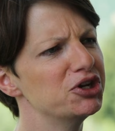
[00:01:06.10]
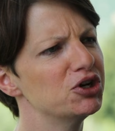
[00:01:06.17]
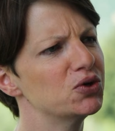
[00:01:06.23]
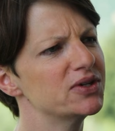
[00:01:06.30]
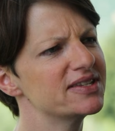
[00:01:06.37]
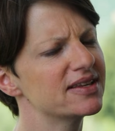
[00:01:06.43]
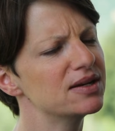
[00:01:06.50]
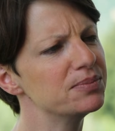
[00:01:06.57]

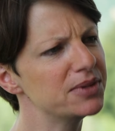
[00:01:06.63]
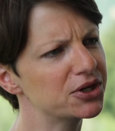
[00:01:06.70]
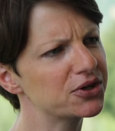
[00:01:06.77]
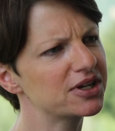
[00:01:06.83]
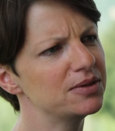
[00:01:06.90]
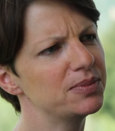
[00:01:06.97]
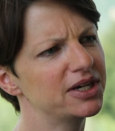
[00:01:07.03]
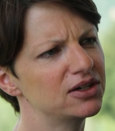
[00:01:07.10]
know is that
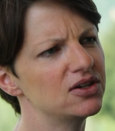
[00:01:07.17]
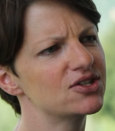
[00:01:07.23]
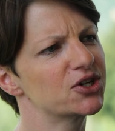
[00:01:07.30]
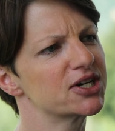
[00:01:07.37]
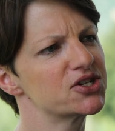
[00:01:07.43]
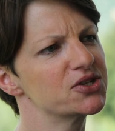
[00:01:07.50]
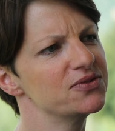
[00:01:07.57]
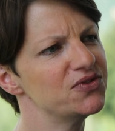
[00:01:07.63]
American parents
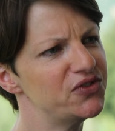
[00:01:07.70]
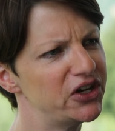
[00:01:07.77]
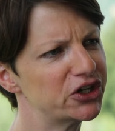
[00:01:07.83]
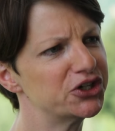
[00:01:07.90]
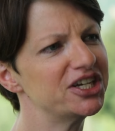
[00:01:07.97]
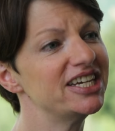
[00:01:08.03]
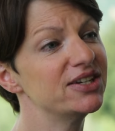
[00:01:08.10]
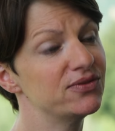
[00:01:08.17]
are actually
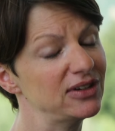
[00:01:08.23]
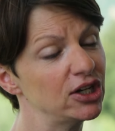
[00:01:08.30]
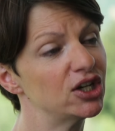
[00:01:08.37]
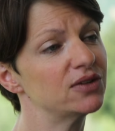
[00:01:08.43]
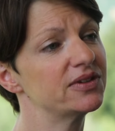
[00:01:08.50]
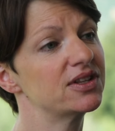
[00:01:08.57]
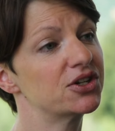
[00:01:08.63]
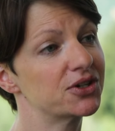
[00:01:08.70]
very
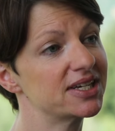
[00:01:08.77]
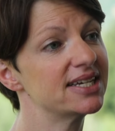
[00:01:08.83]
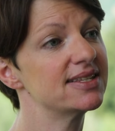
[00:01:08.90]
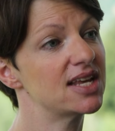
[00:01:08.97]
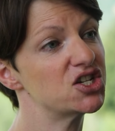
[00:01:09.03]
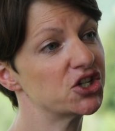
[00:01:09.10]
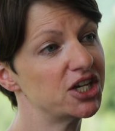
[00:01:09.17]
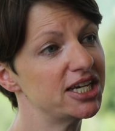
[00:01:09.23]
involved in their
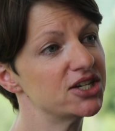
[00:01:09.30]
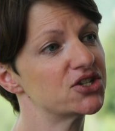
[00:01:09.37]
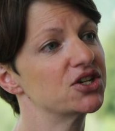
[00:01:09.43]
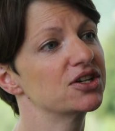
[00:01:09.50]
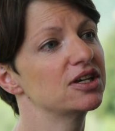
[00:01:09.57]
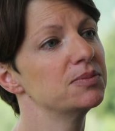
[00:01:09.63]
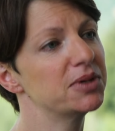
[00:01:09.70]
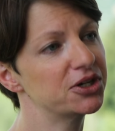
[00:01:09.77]
kids'
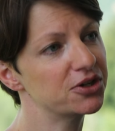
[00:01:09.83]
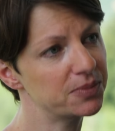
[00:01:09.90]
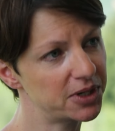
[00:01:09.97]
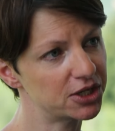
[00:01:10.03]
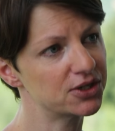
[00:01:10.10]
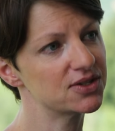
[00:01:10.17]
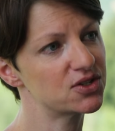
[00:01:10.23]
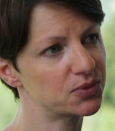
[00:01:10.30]
education compared to
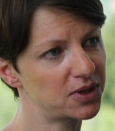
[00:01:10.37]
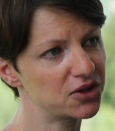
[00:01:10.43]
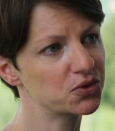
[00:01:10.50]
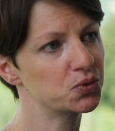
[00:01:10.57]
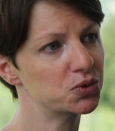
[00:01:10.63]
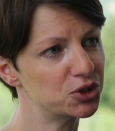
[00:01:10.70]
parents around the